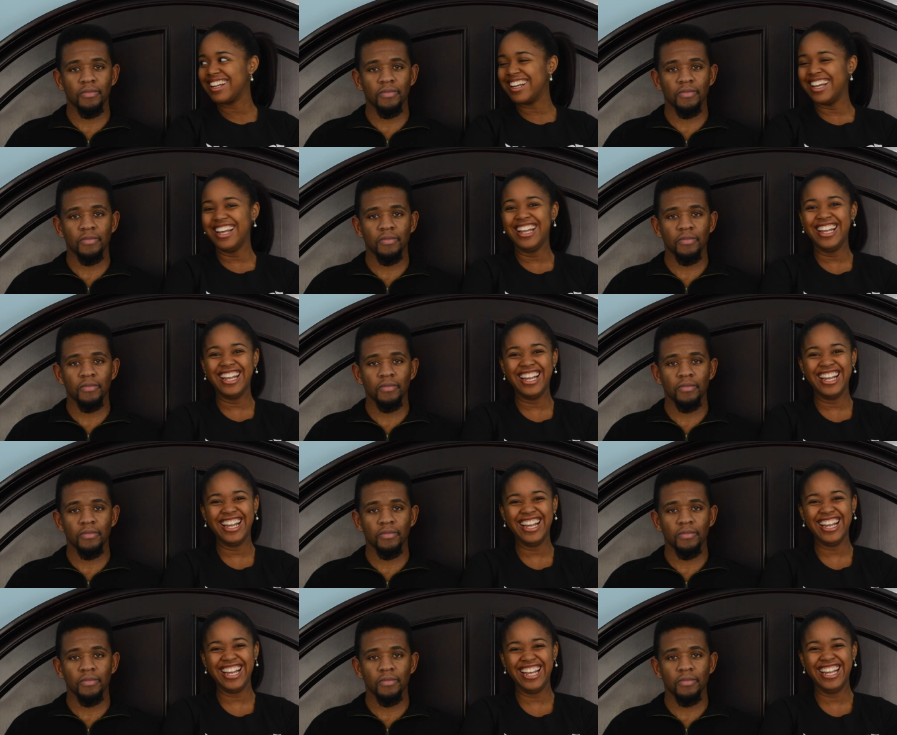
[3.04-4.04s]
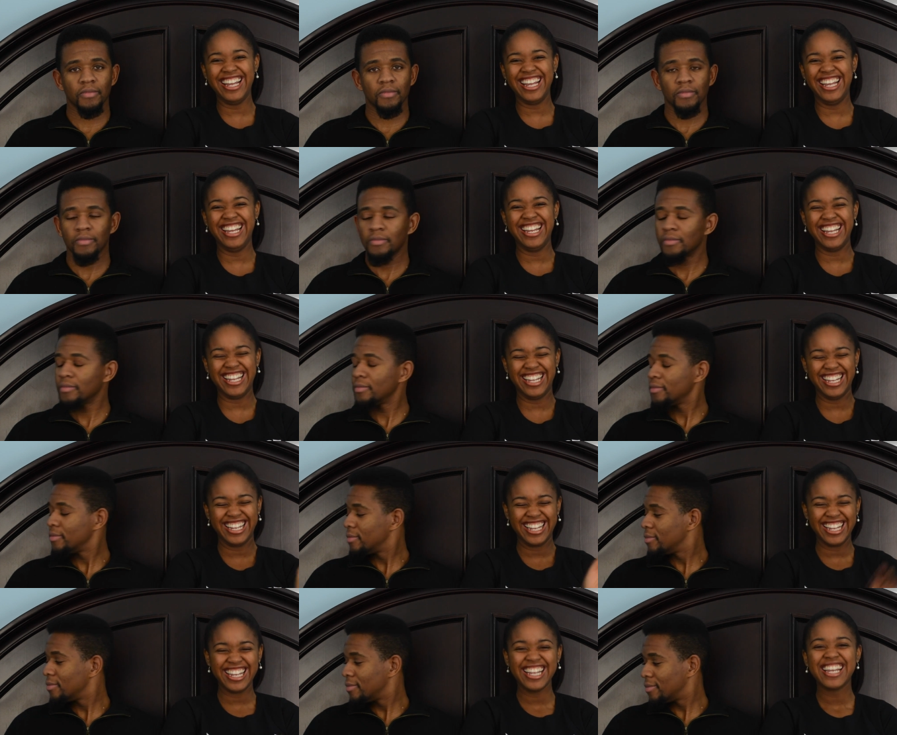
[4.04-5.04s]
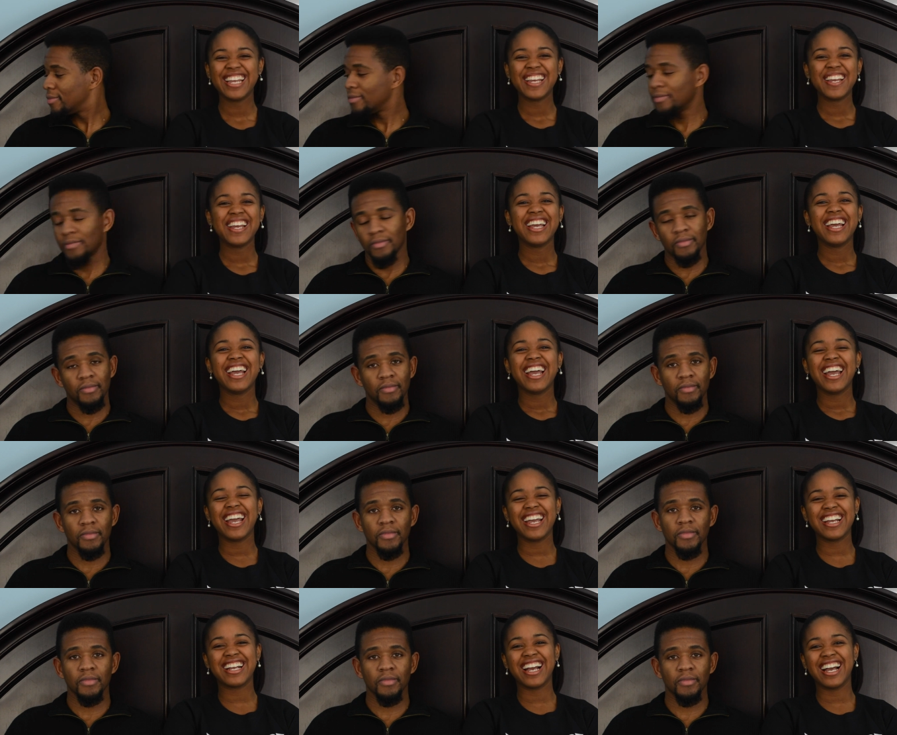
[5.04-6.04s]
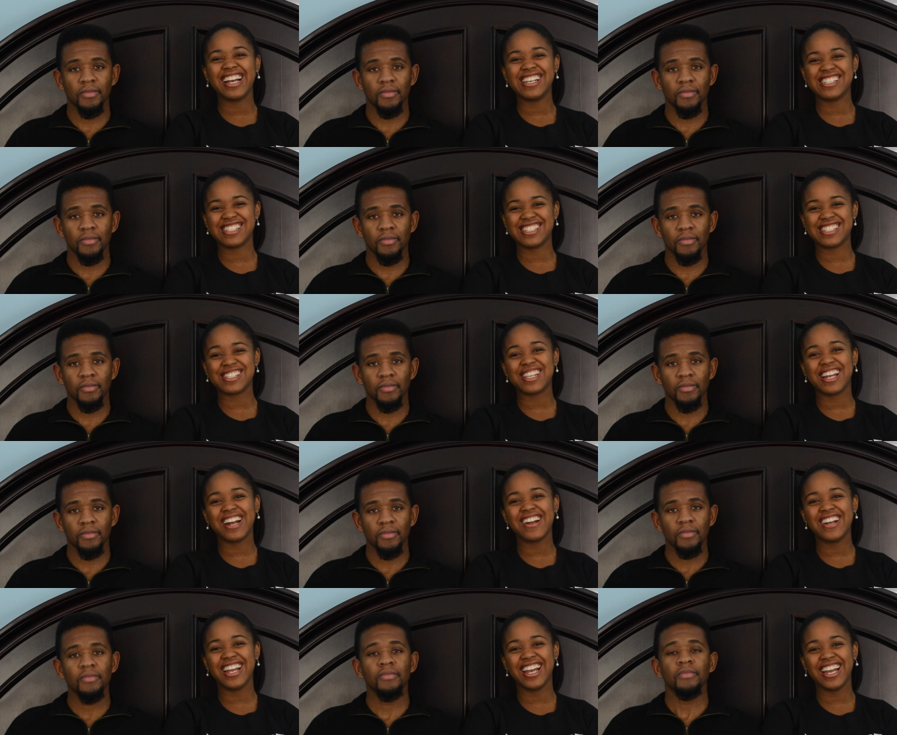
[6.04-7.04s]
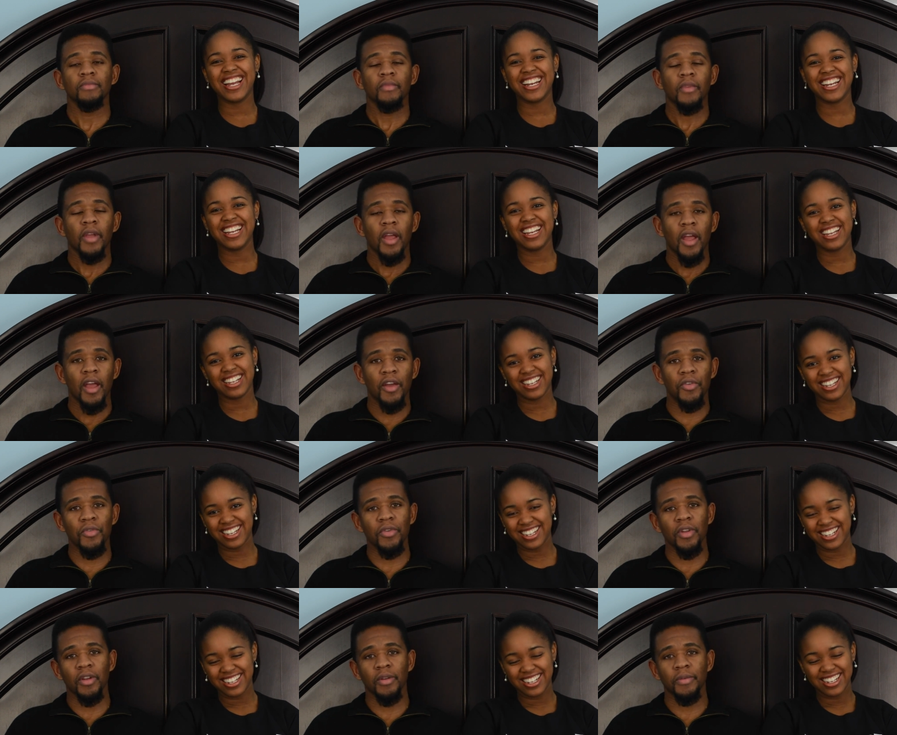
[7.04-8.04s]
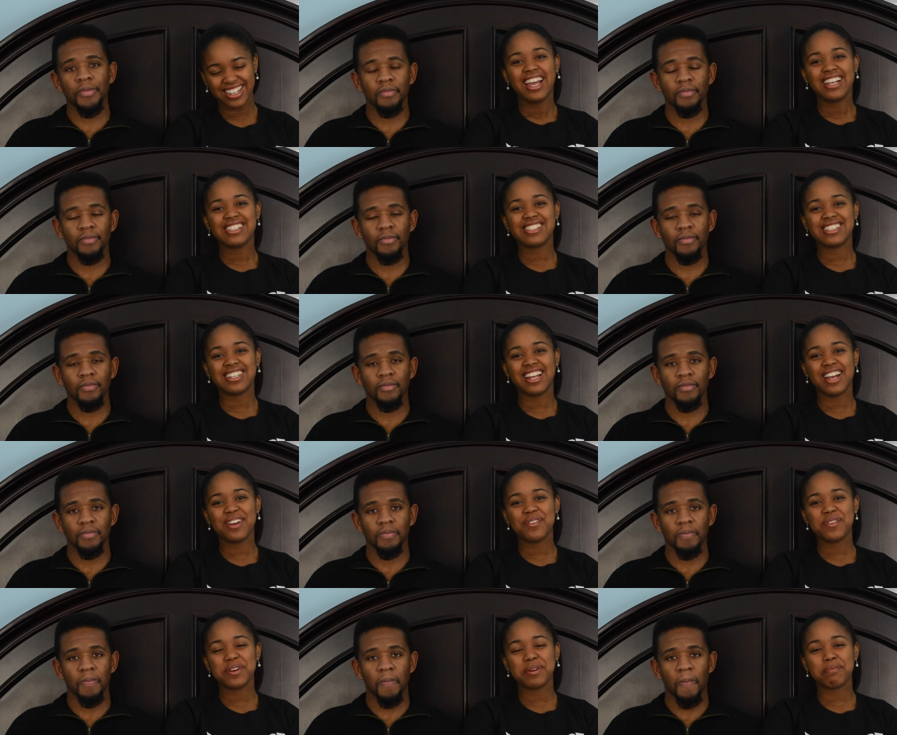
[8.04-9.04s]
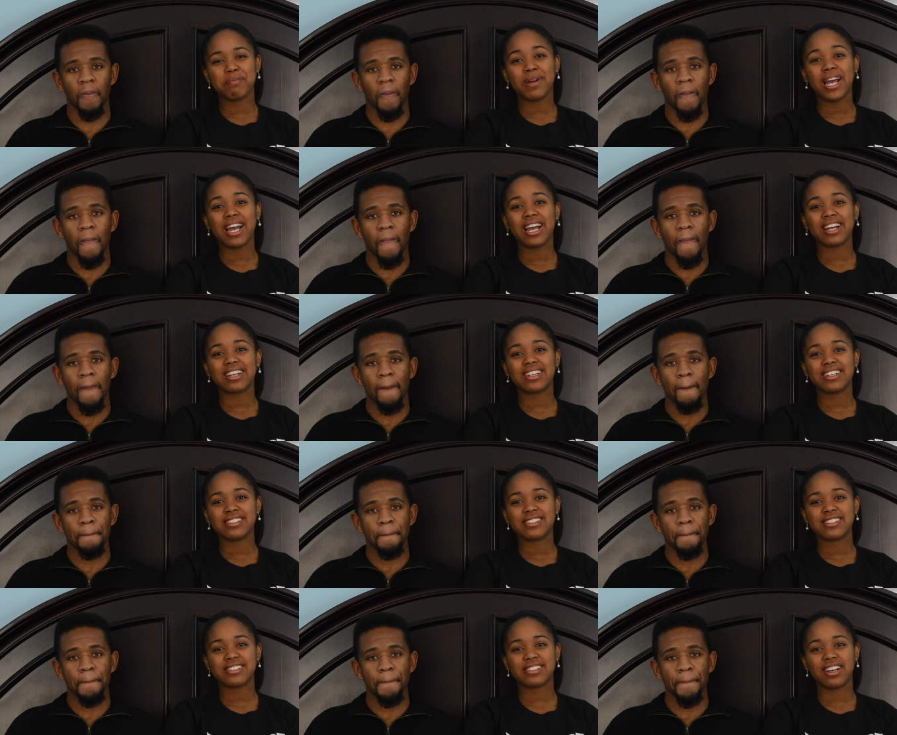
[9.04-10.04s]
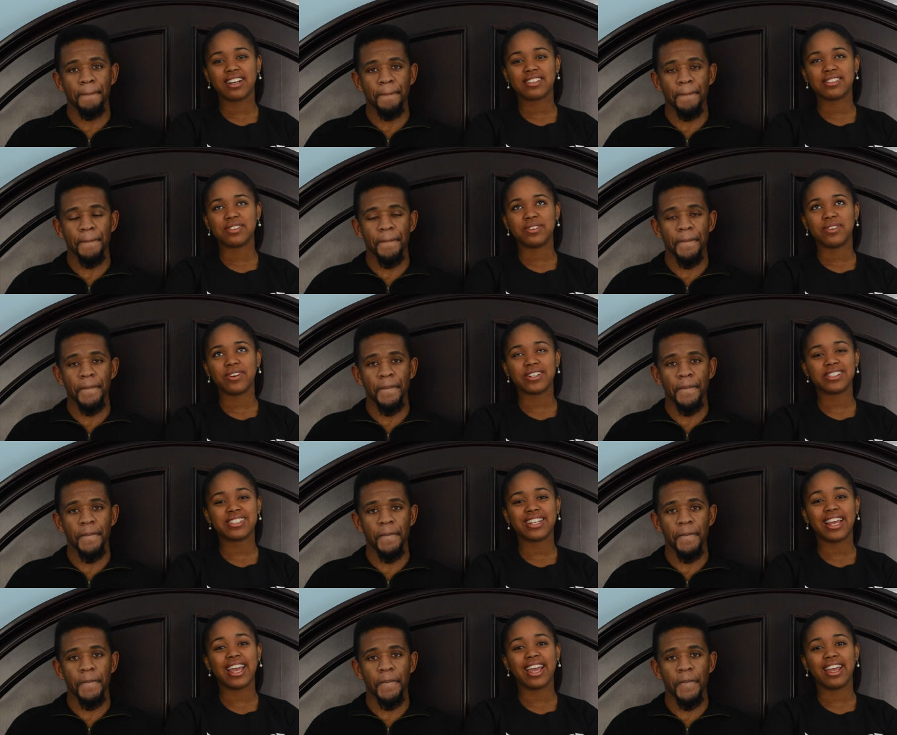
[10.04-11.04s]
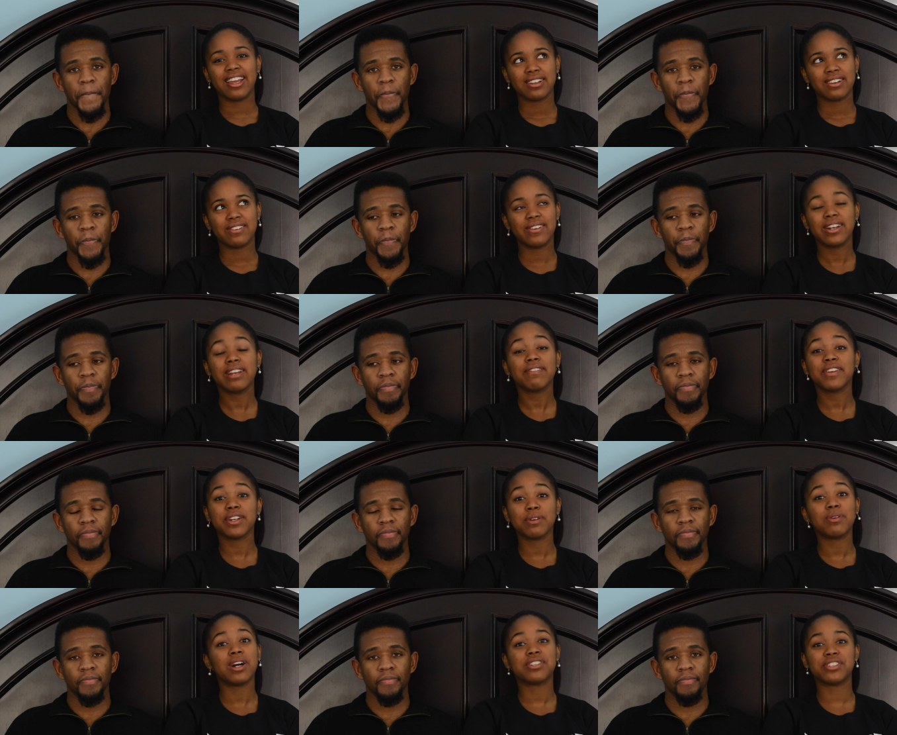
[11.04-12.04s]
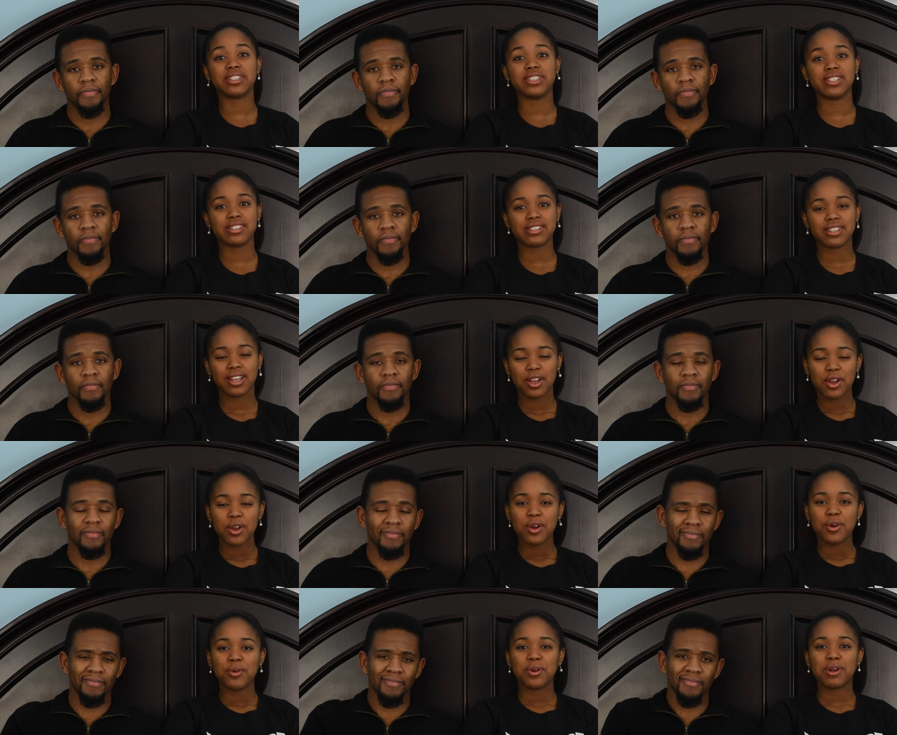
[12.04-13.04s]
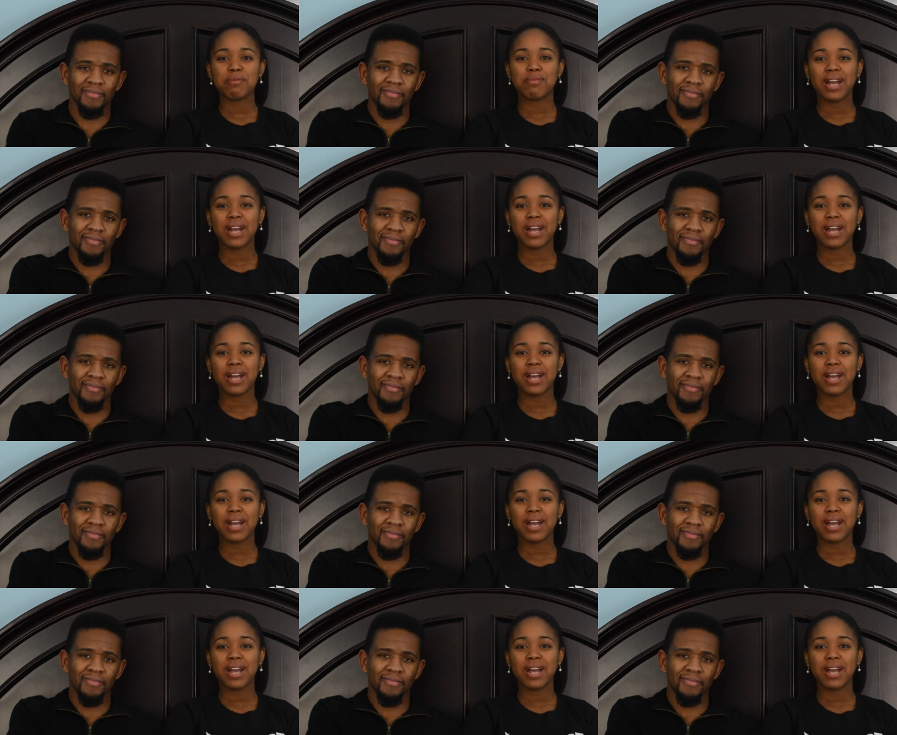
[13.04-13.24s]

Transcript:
Speaker 1: Hey guys, it's Larianne
Speaker 2: and Roody,
Speaker 1: and tonight we're back to talk to you, or today, whenever you're watching this, we're